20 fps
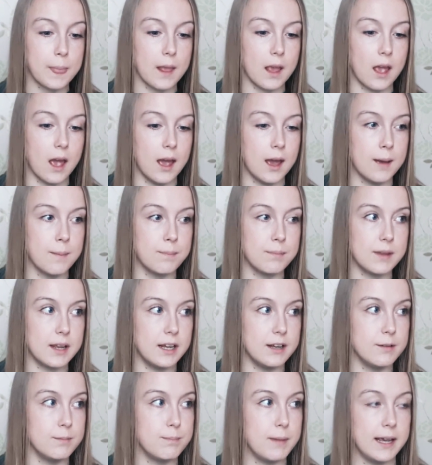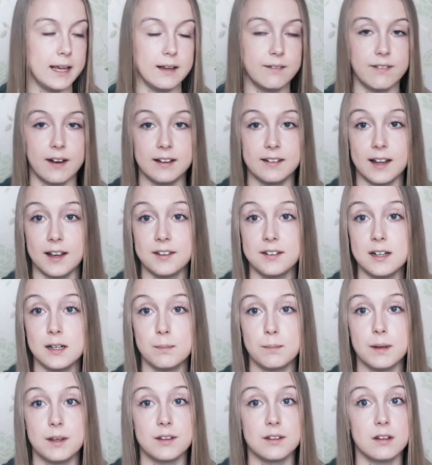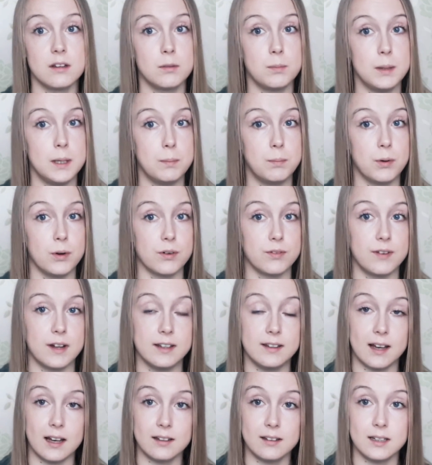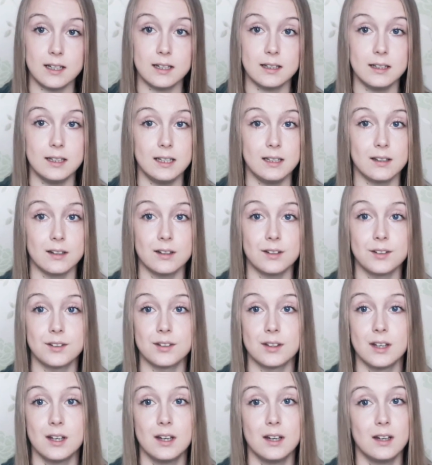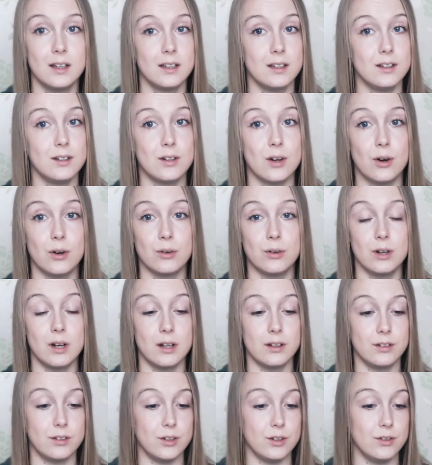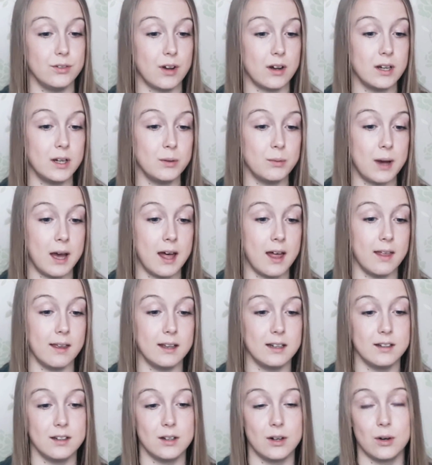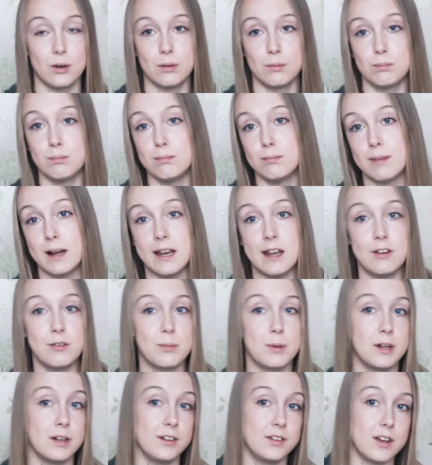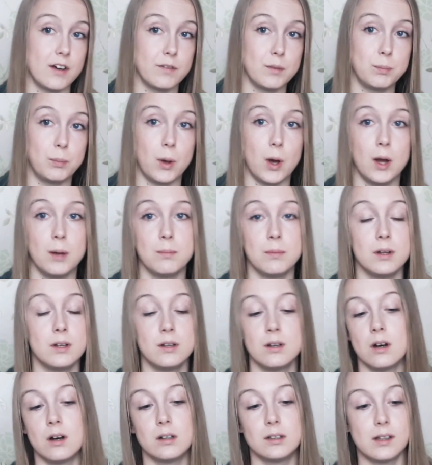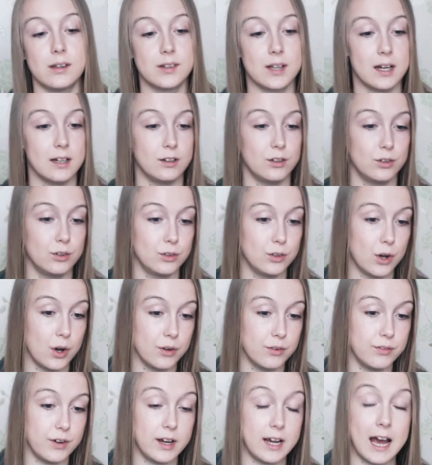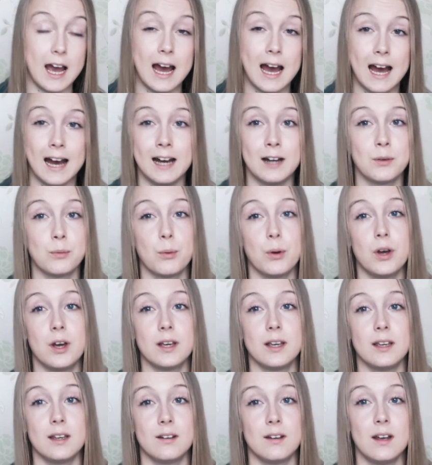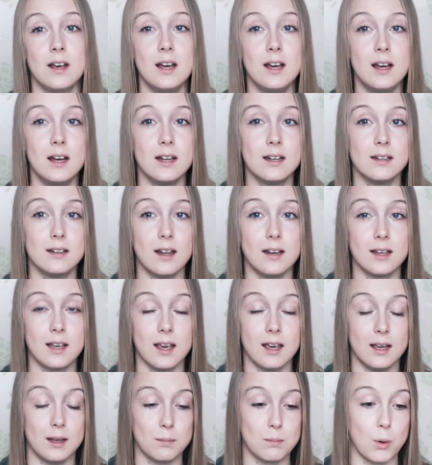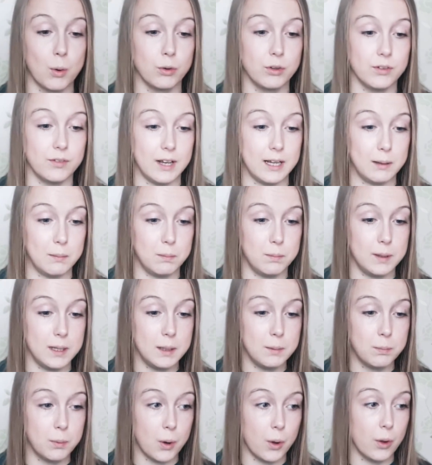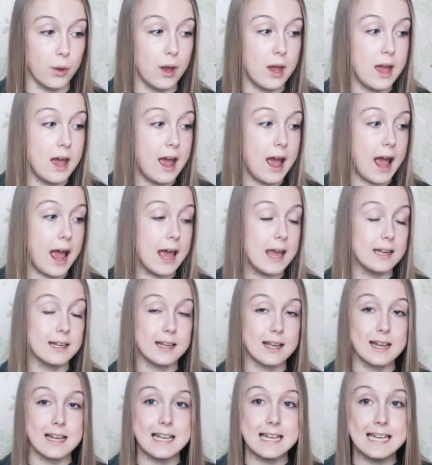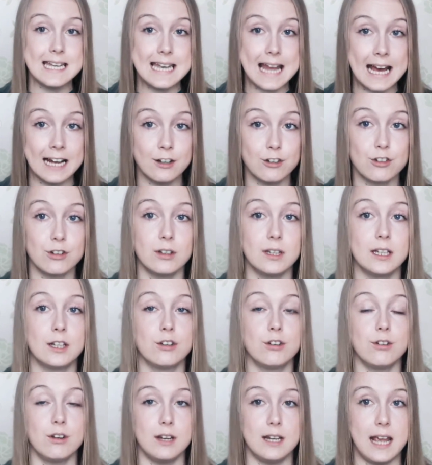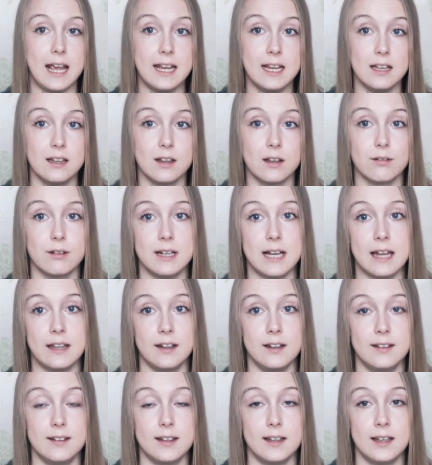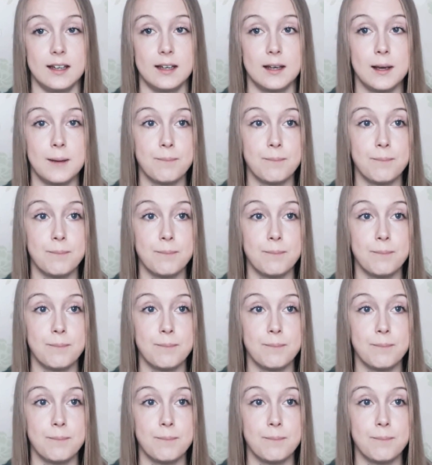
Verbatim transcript: Um, they make fantastic business people, fantastic leaders, you know, do very well in, you know, management, self employment, all this kind of stuff, very hardworking, dedicated, motivated people and can naturally create the reality